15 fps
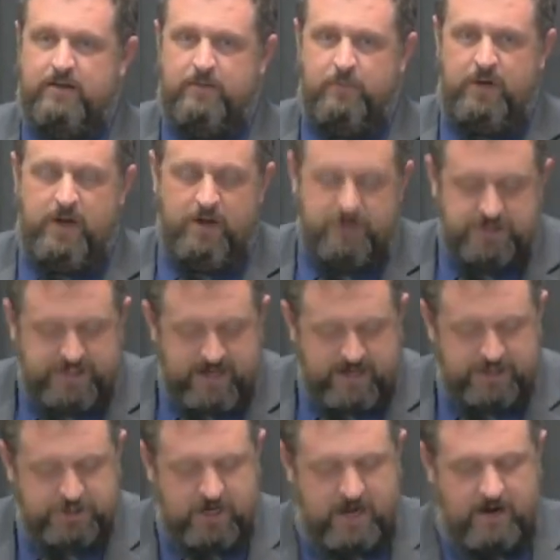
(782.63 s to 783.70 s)
we understand
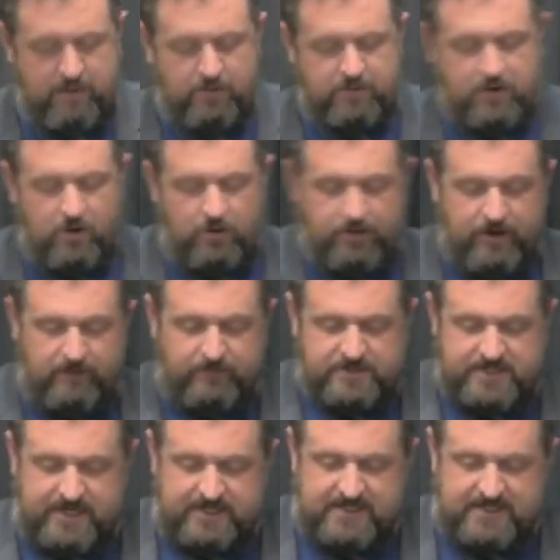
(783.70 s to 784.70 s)
in John, I won't go there for sake of